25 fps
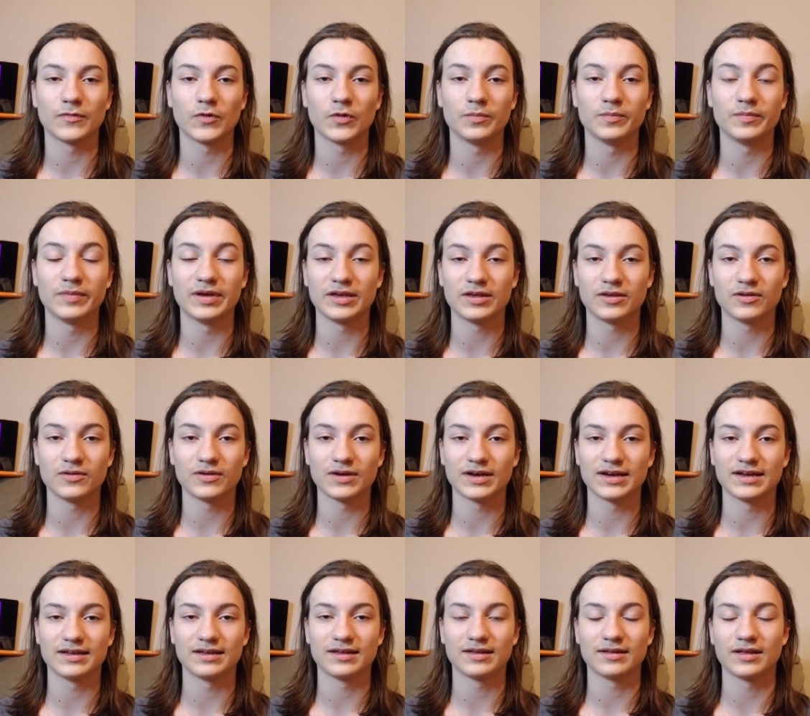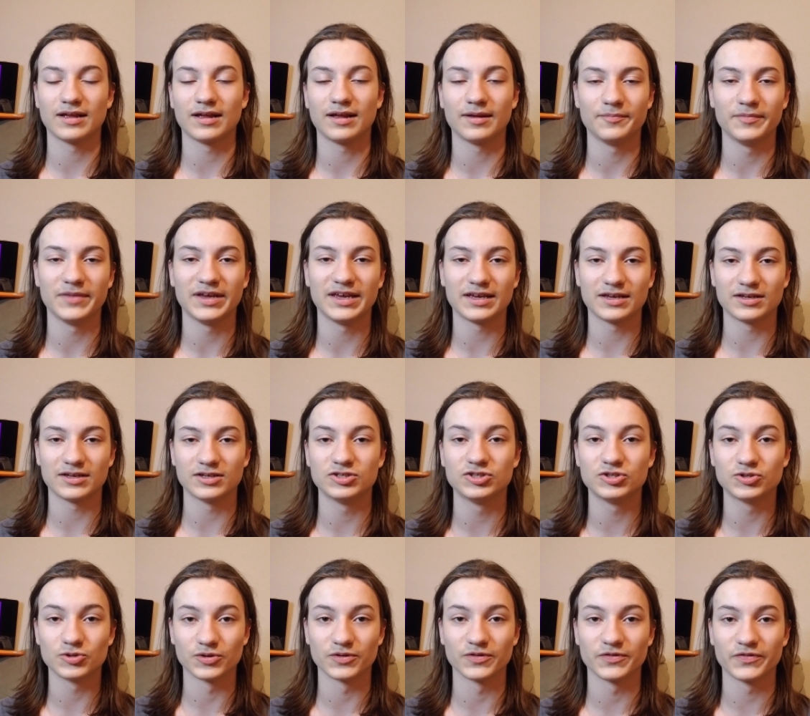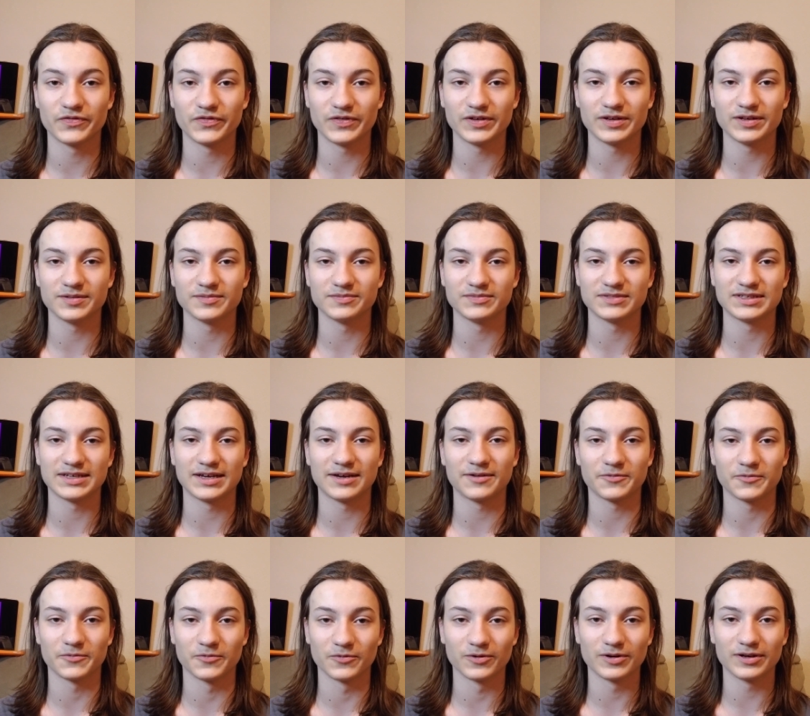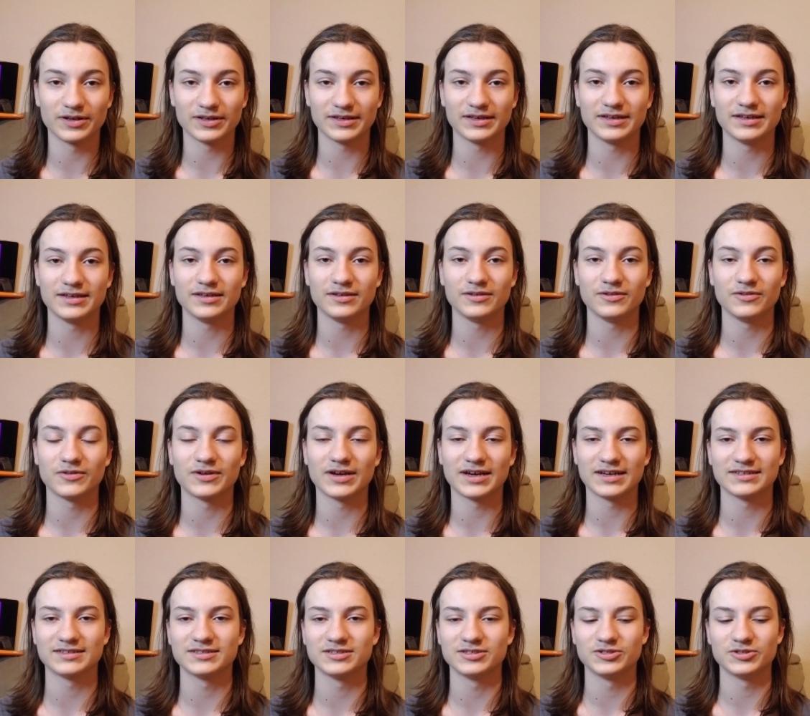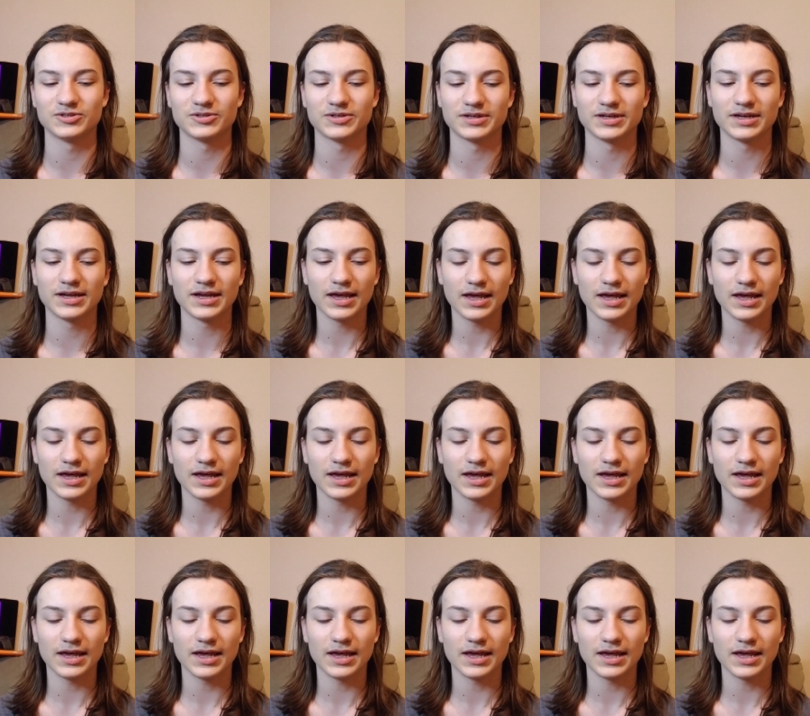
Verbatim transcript: make you guys make short films that really you guys enjoy.